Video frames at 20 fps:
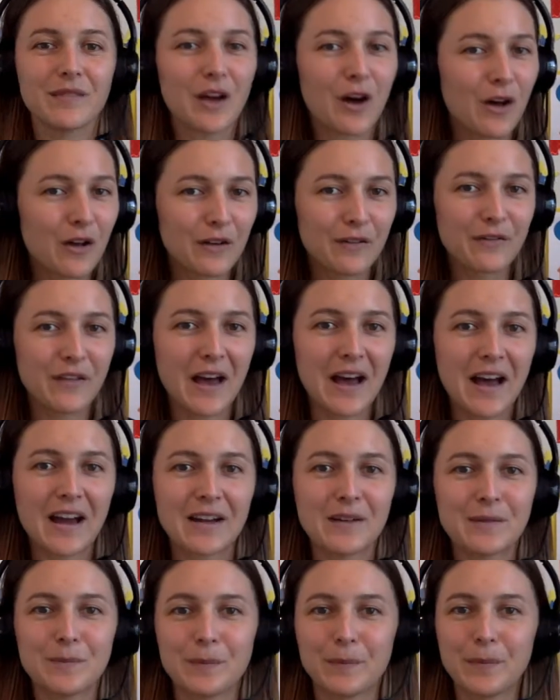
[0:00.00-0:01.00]
all of
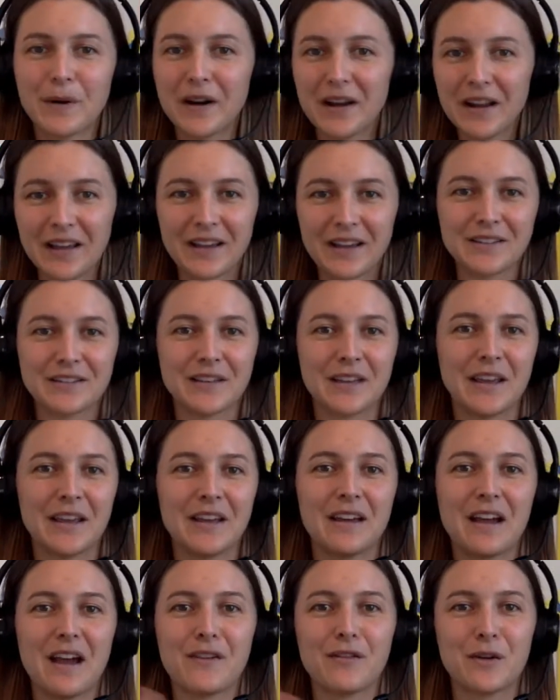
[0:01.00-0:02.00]
that. Pretty
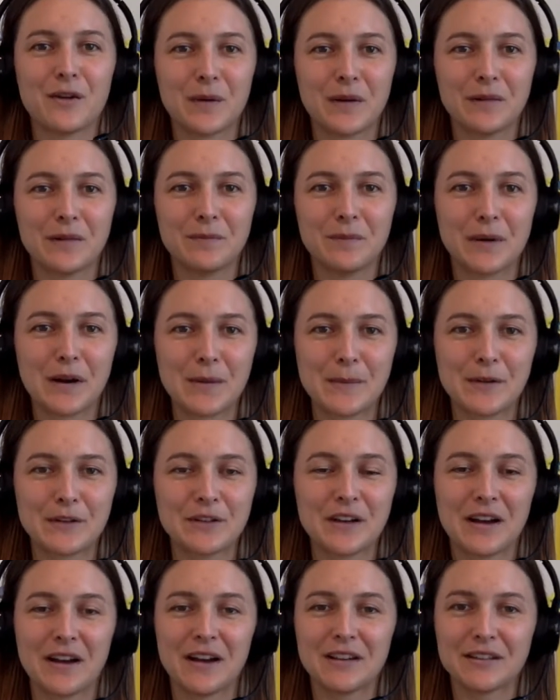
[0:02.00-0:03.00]
easy. Everyone pretty
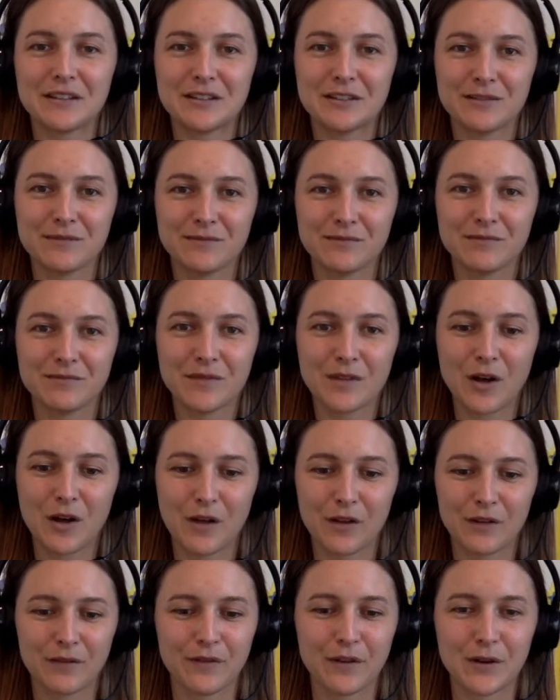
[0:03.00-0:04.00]
much has
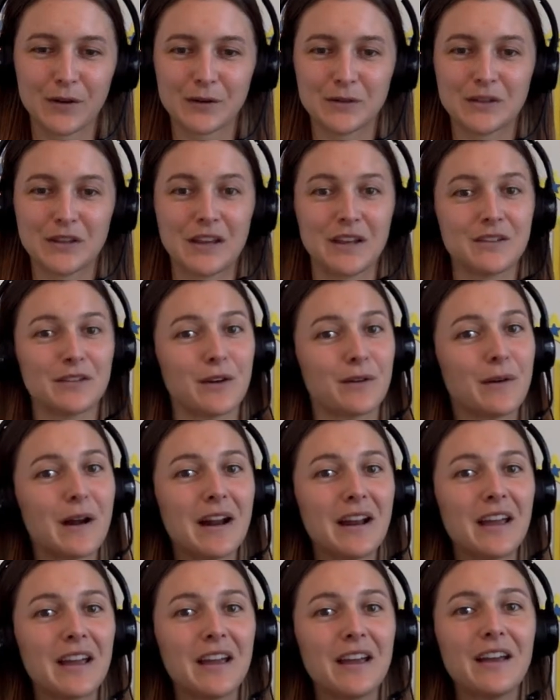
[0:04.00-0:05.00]
all of those things
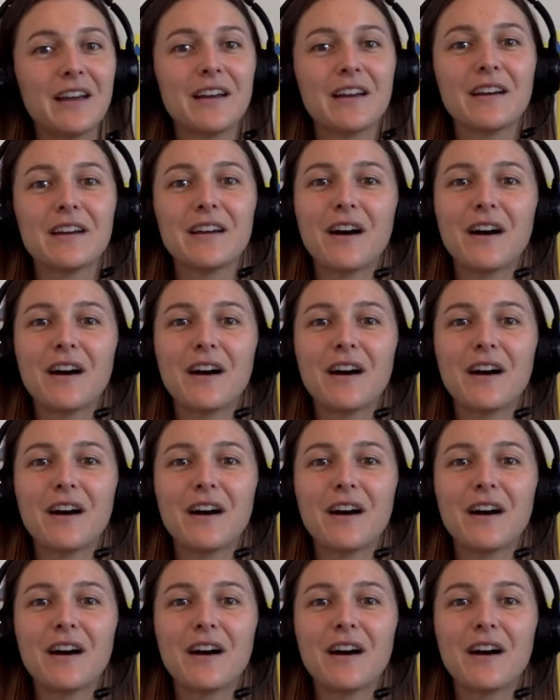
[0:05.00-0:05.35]
already.